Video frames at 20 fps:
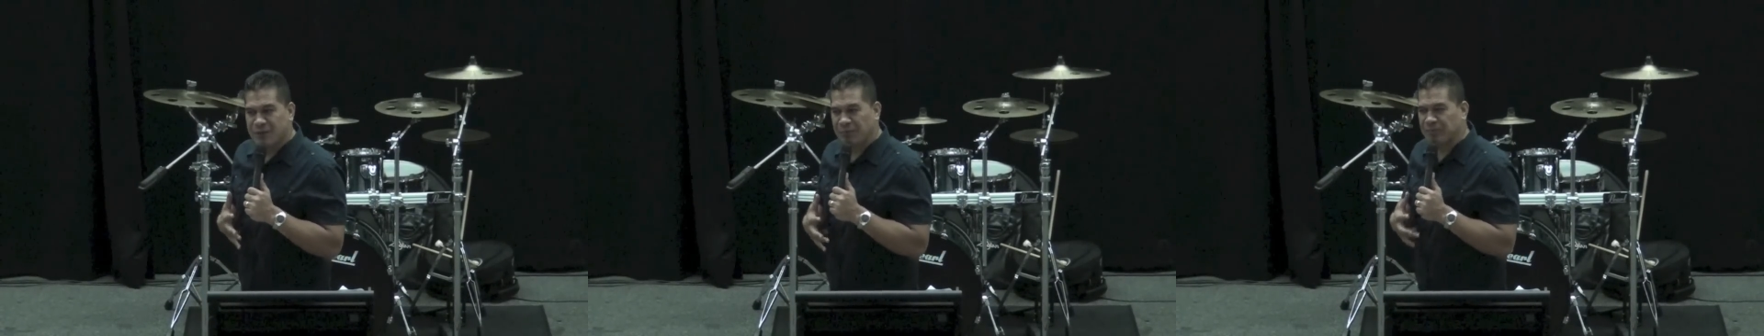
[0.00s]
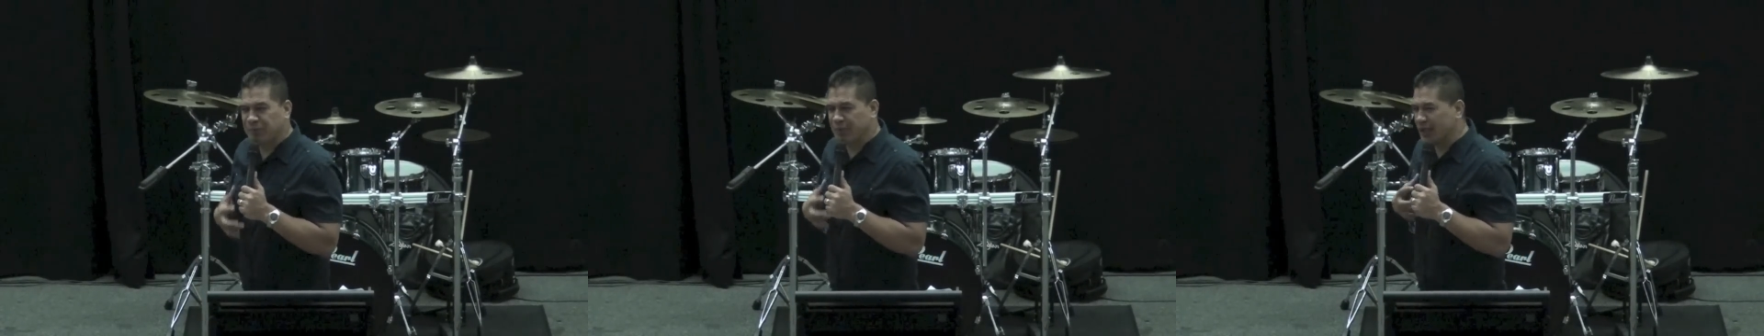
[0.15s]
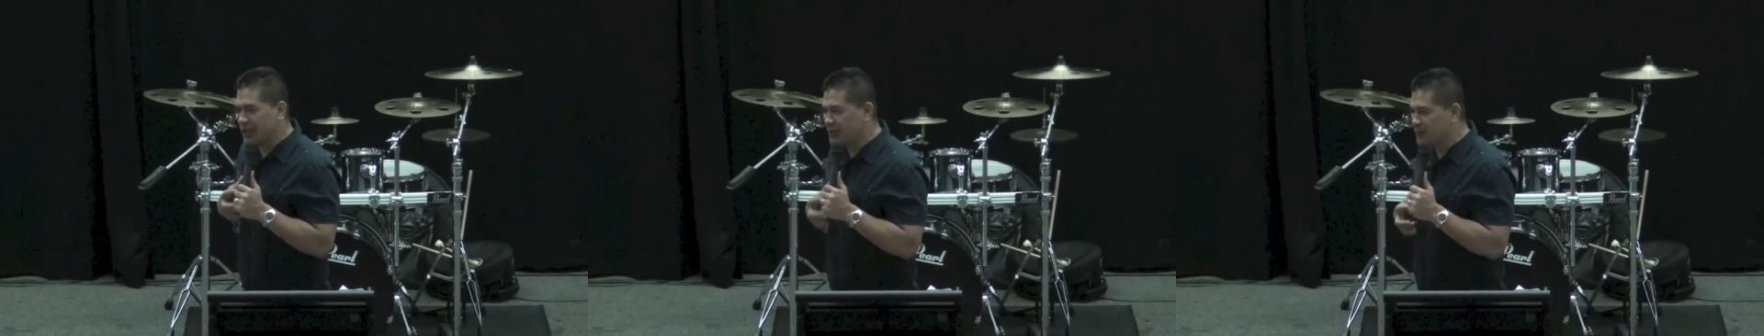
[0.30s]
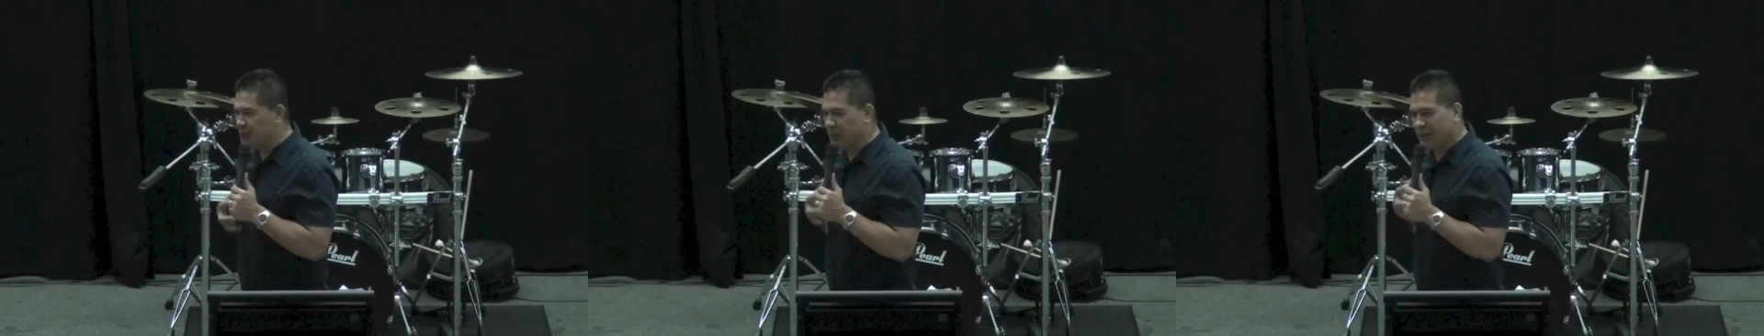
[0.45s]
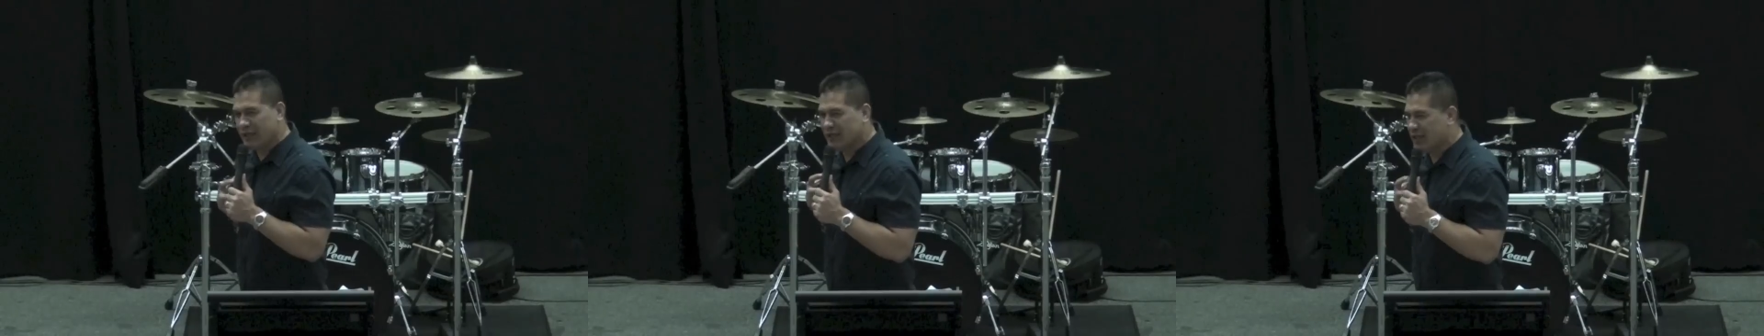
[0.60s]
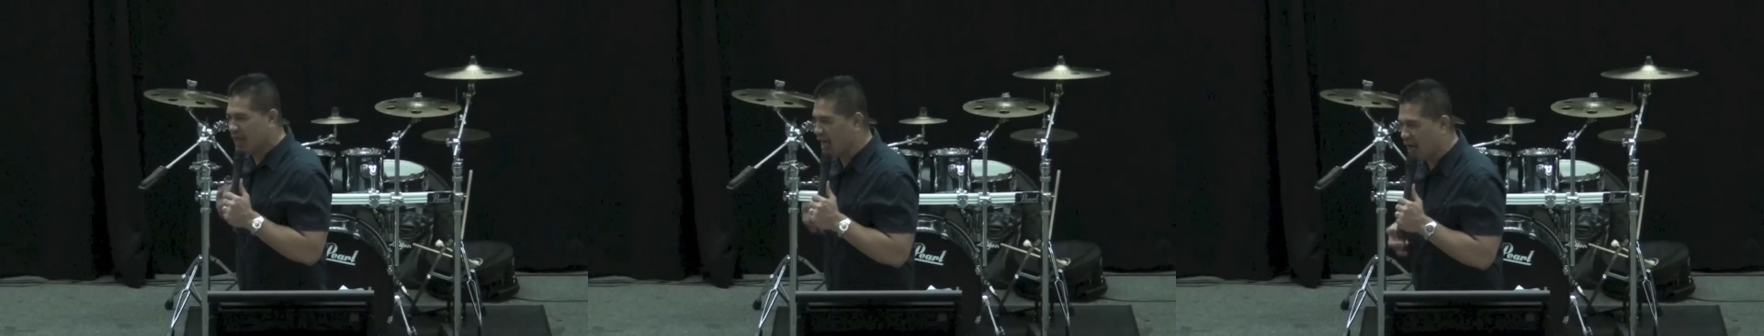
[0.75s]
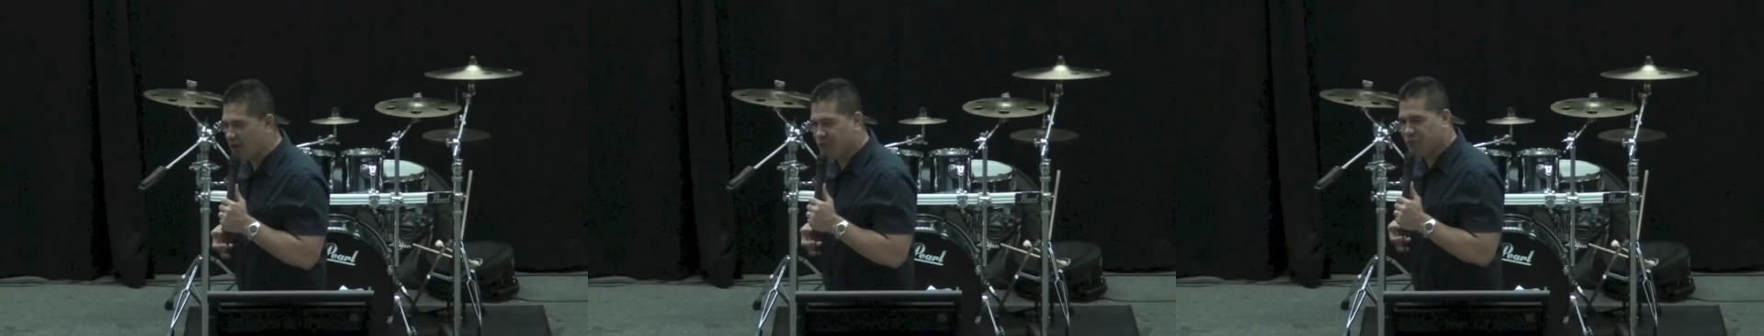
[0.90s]
but please be
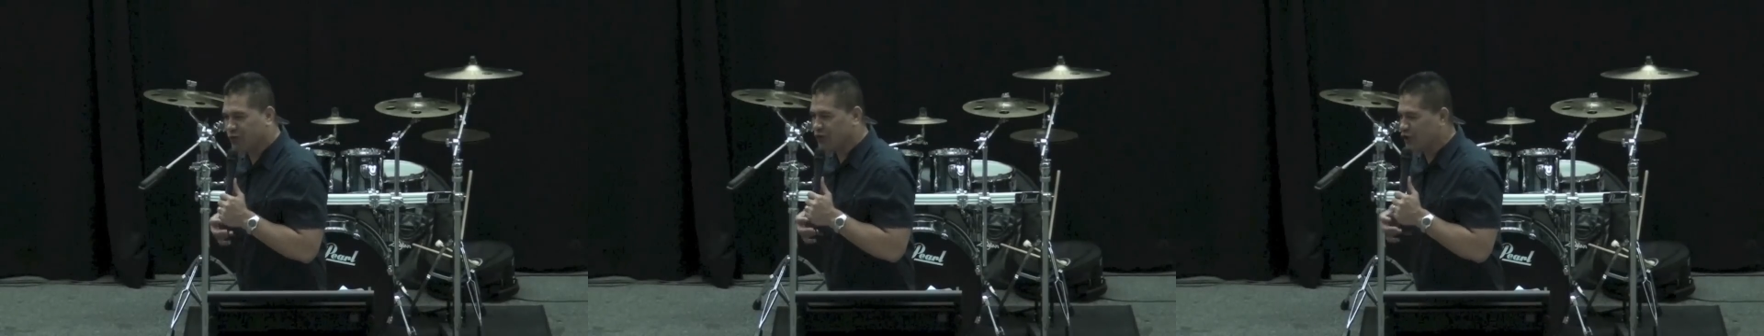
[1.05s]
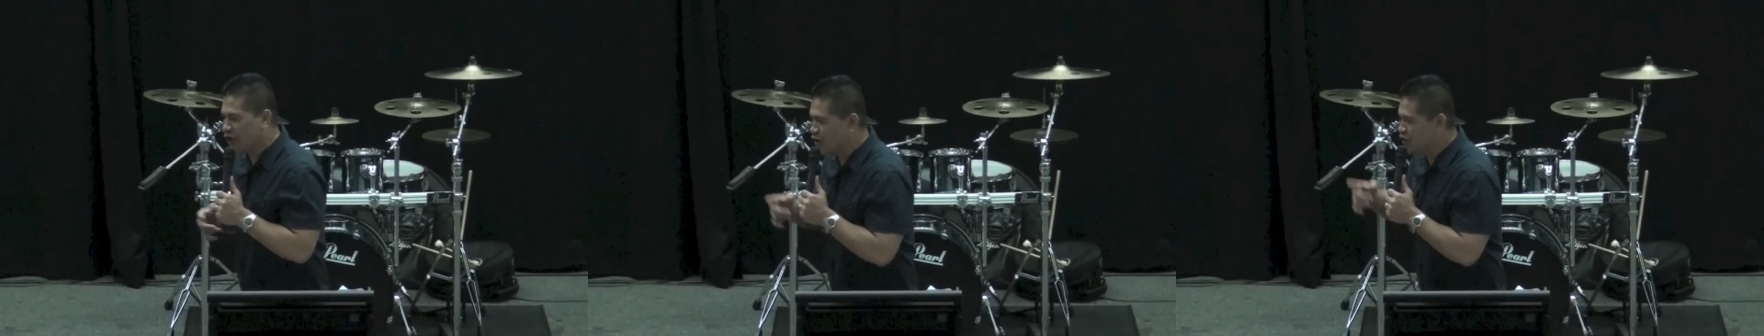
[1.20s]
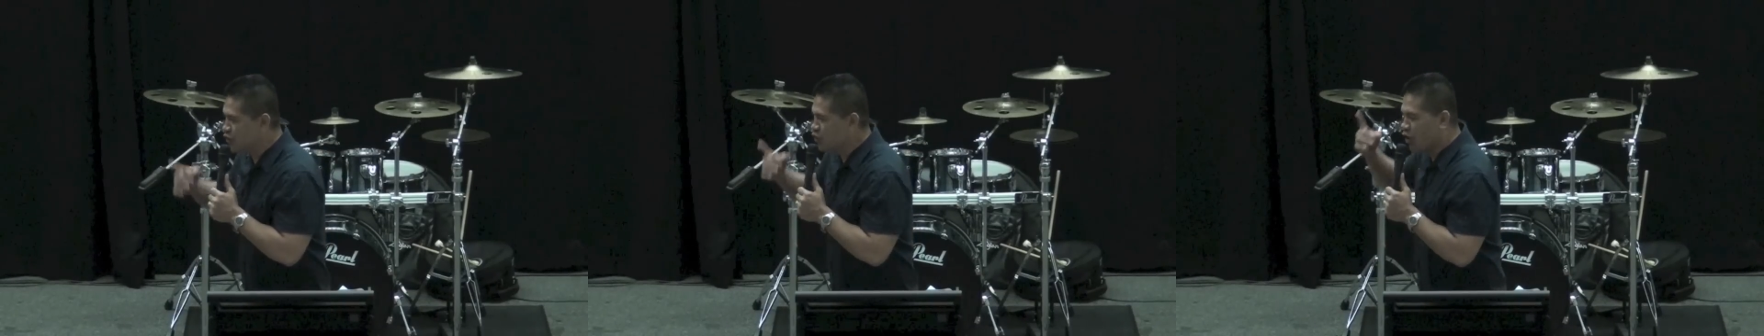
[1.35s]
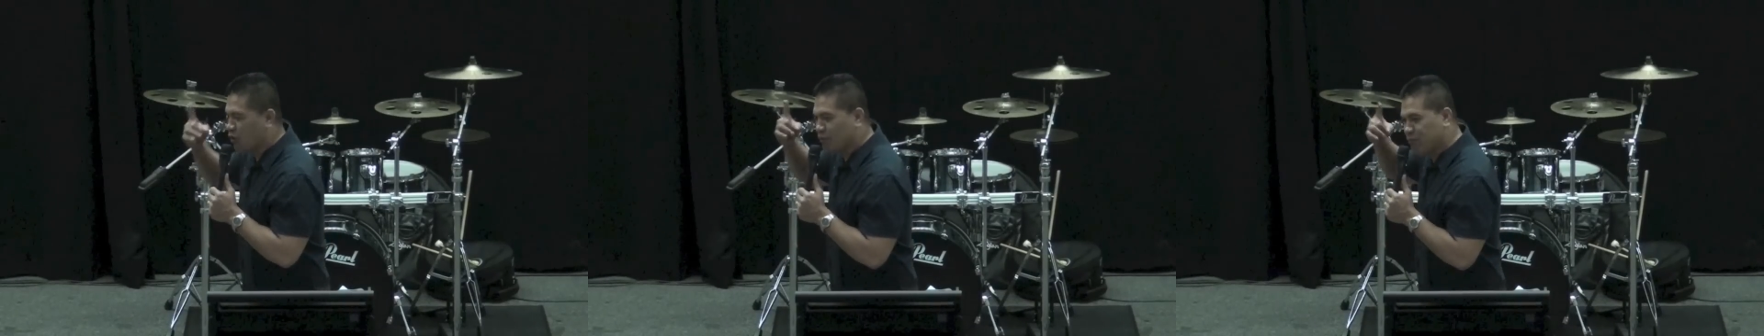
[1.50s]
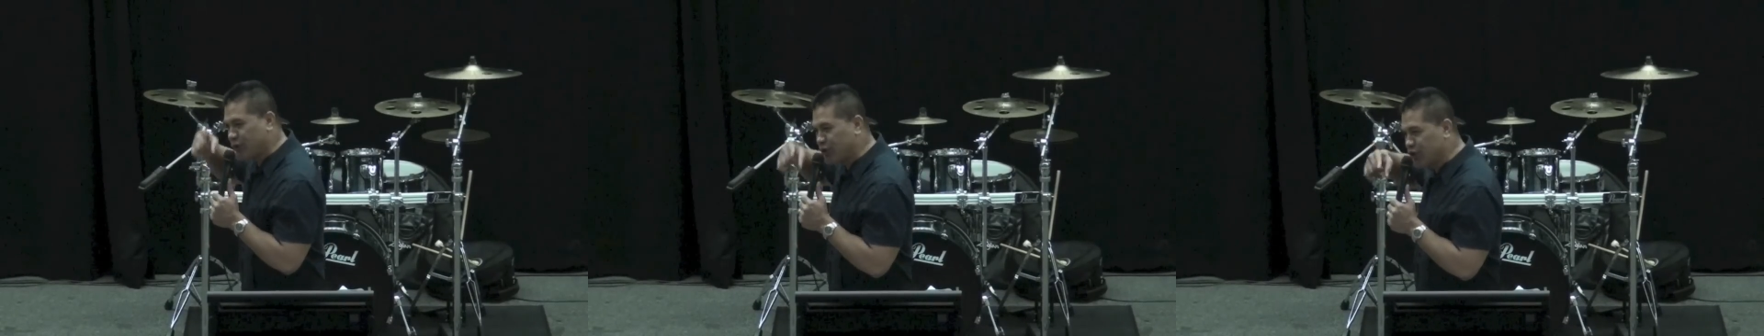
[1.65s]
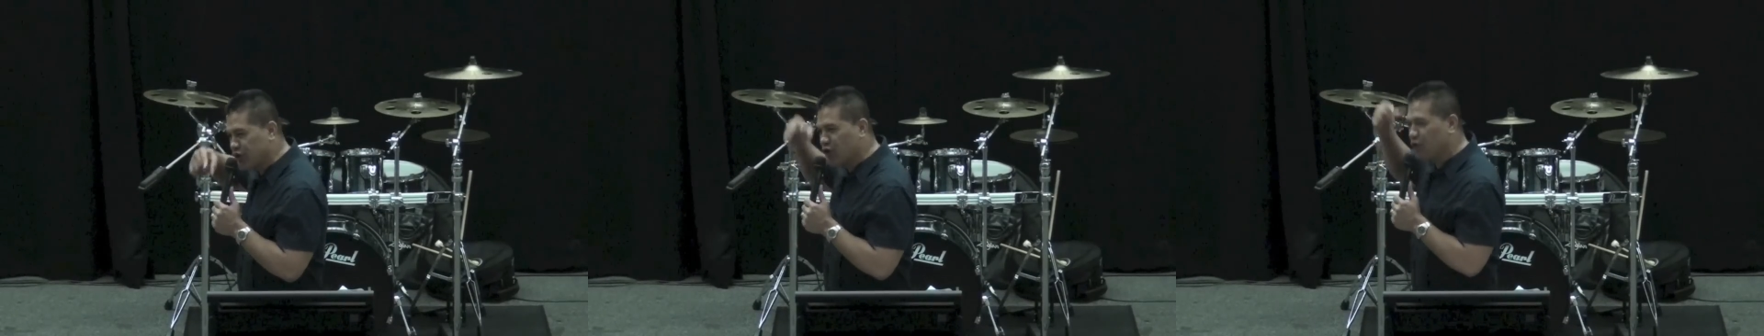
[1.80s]
careful that you don't put